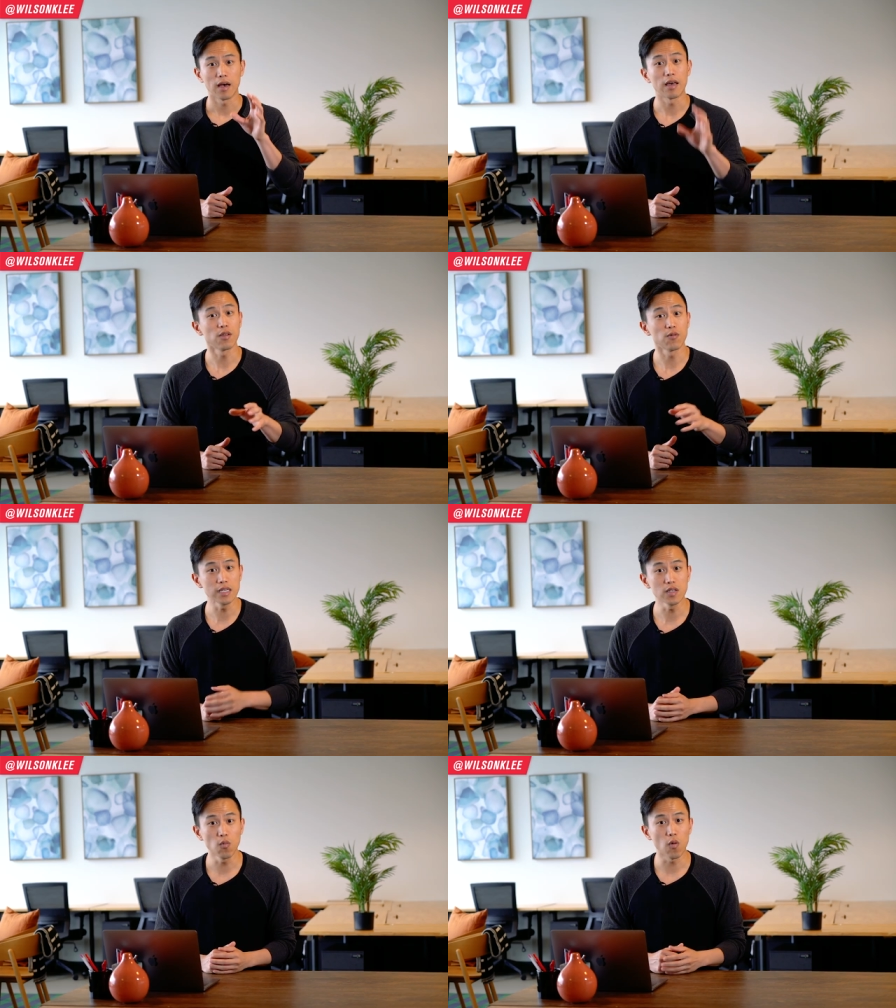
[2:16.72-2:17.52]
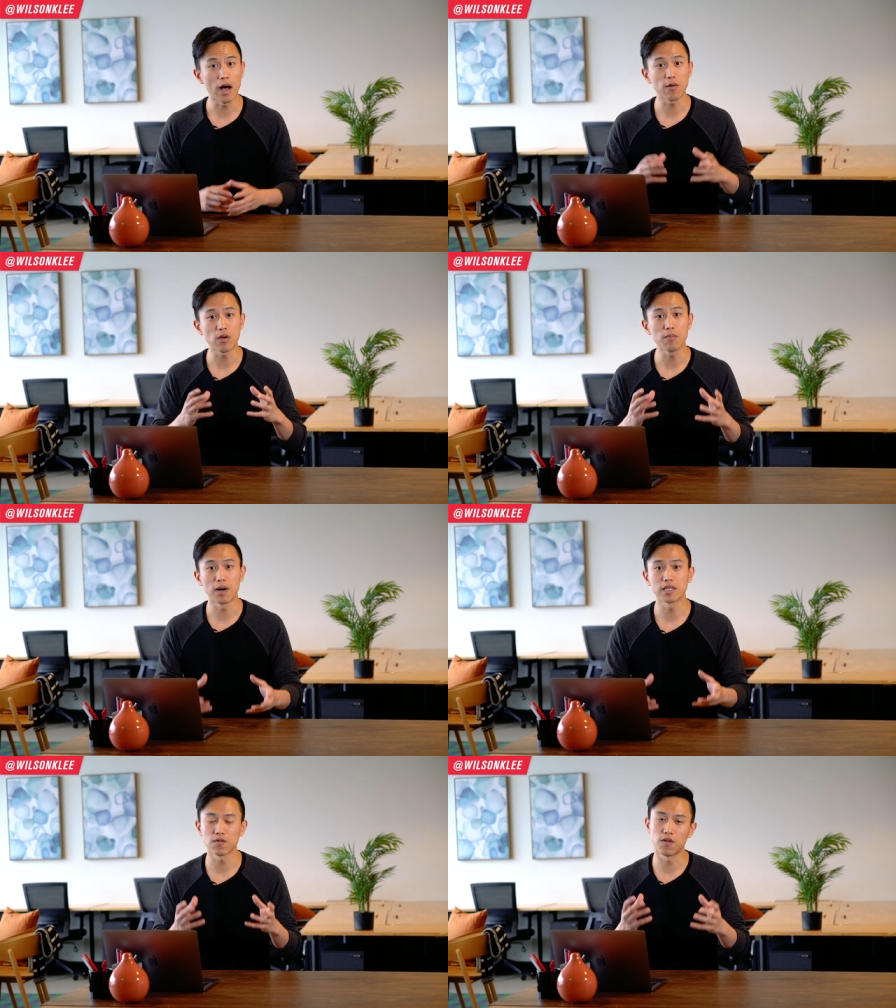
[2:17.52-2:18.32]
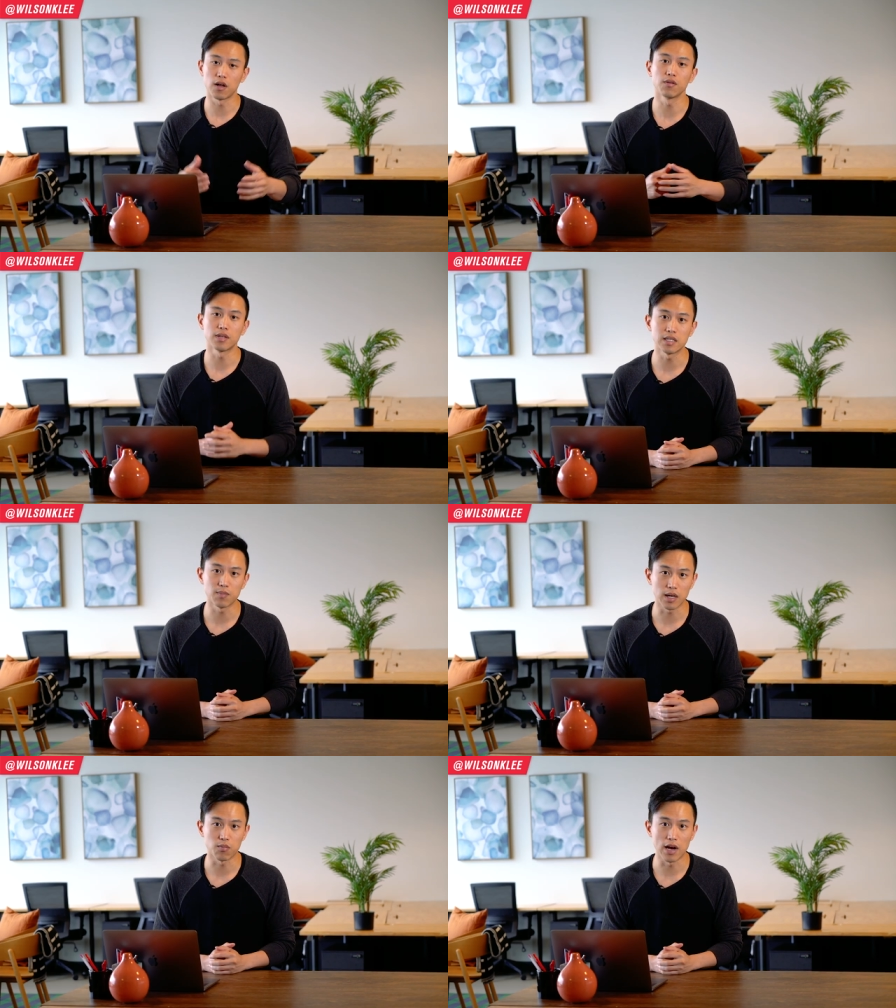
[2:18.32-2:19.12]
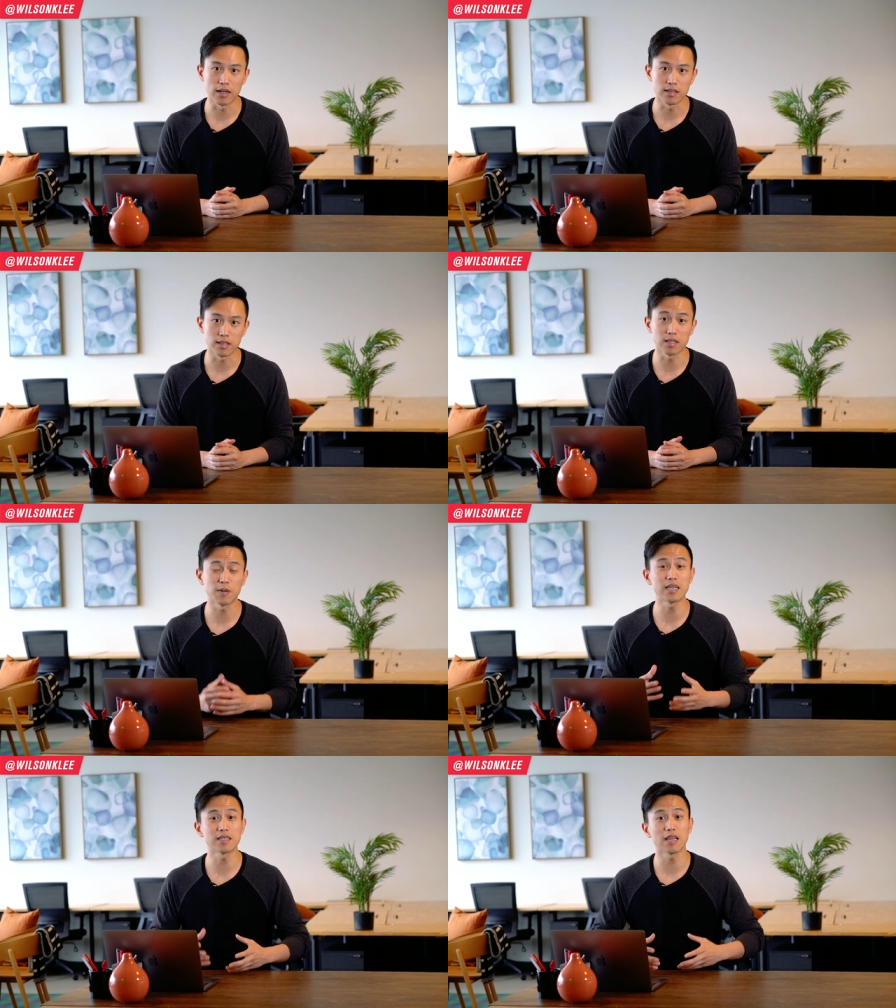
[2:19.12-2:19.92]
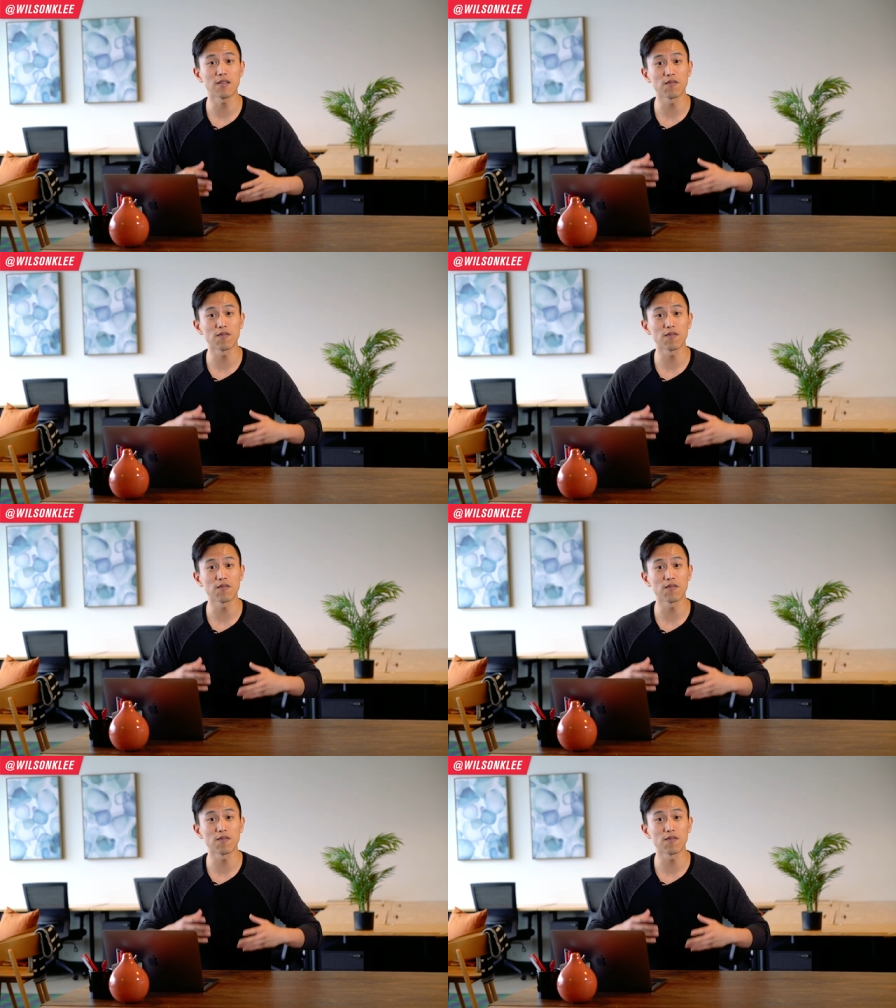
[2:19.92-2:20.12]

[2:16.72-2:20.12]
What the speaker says: And the reason why we must follow these big brands is because they